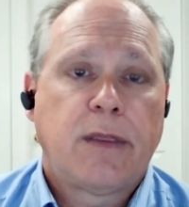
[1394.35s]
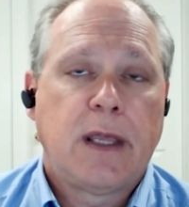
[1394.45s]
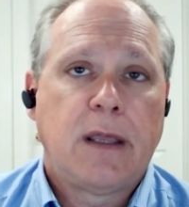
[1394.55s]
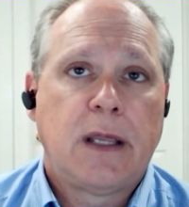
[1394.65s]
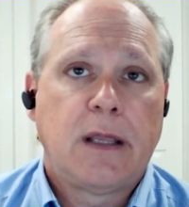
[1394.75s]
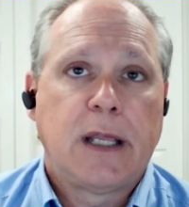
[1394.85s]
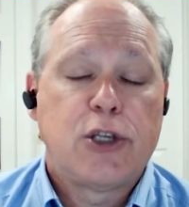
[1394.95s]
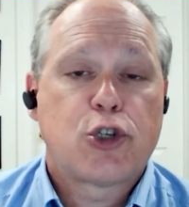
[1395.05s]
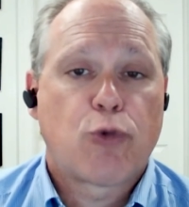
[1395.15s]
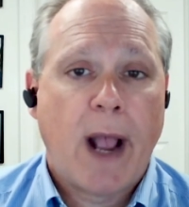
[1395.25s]
the, the,
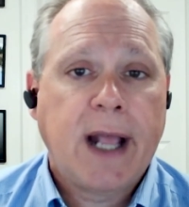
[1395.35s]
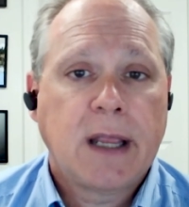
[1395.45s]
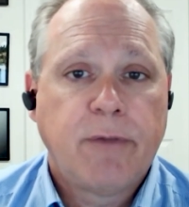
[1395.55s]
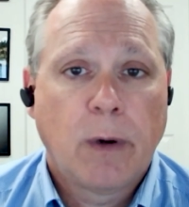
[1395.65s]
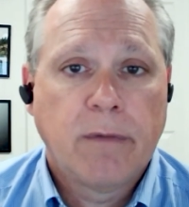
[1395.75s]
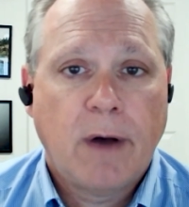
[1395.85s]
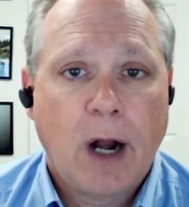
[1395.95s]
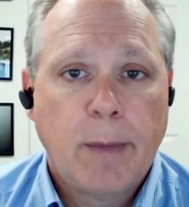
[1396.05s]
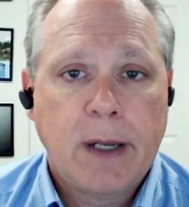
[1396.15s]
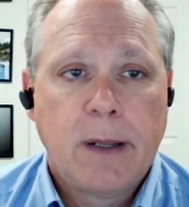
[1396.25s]
the strength of your
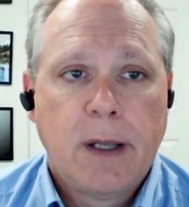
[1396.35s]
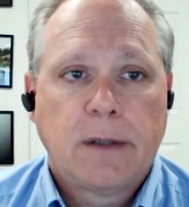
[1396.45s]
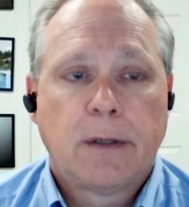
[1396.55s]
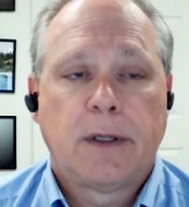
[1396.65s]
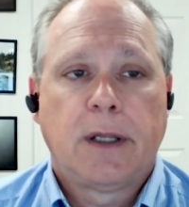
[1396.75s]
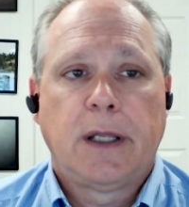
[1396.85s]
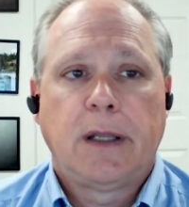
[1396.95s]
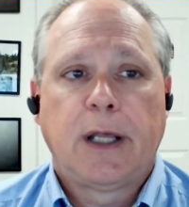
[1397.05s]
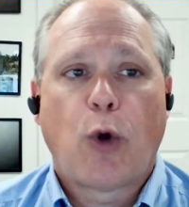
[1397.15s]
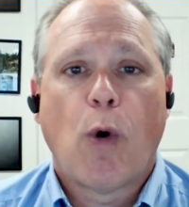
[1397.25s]
environment, the,
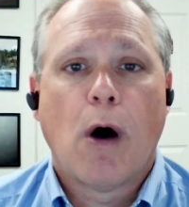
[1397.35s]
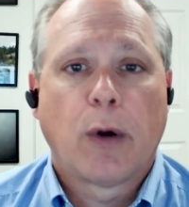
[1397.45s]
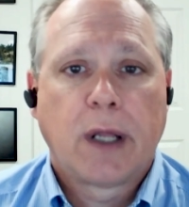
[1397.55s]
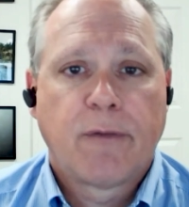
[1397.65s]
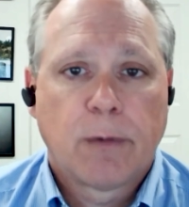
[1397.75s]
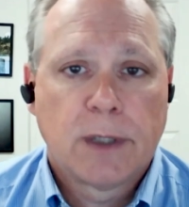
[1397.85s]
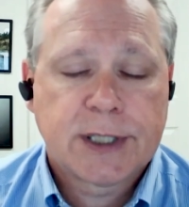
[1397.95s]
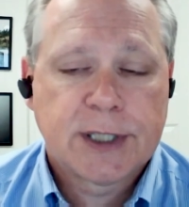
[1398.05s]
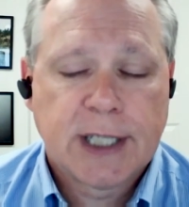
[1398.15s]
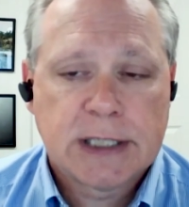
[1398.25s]
the, the quality of your
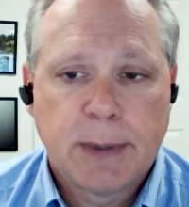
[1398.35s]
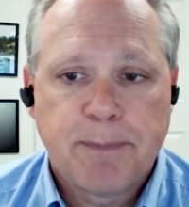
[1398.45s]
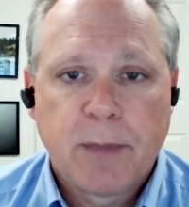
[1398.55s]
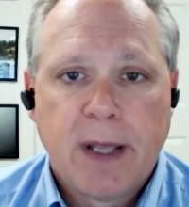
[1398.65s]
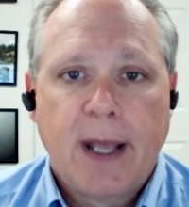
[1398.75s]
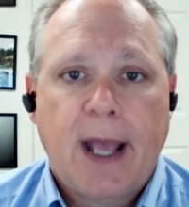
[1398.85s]
risk assessment,